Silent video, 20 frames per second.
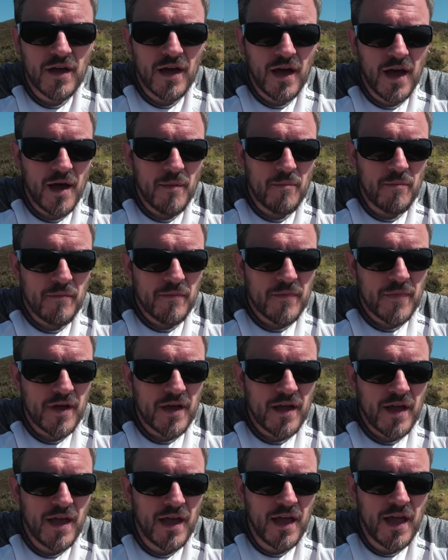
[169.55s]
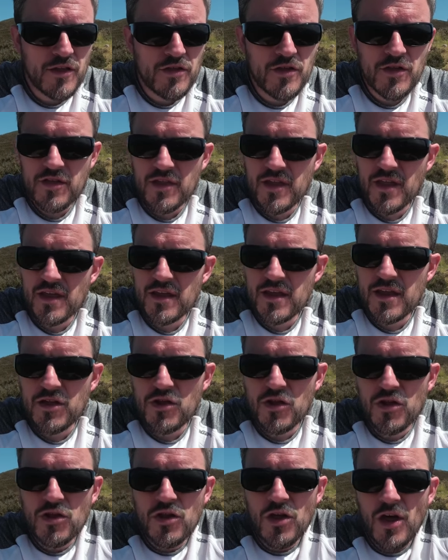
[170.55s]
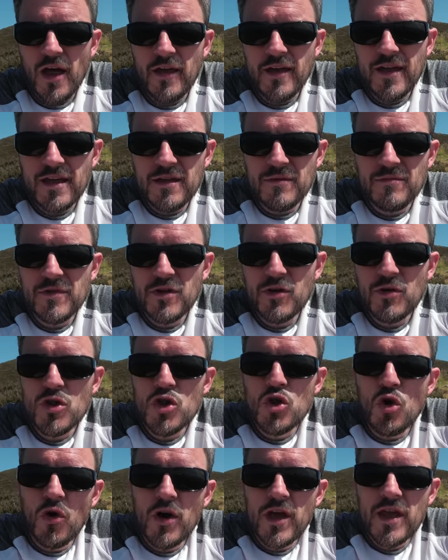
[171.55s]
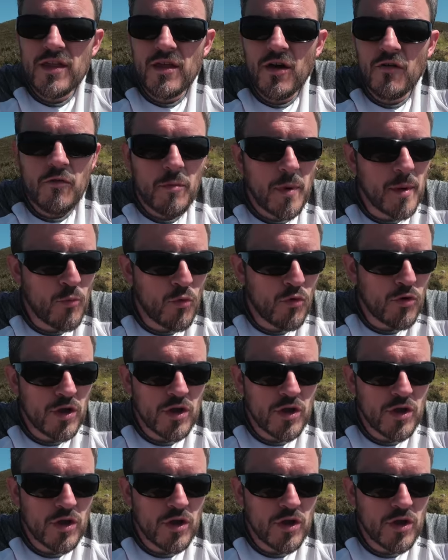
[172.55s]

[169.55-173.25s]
um, it's just you, I think you enjoy yourself a bit more.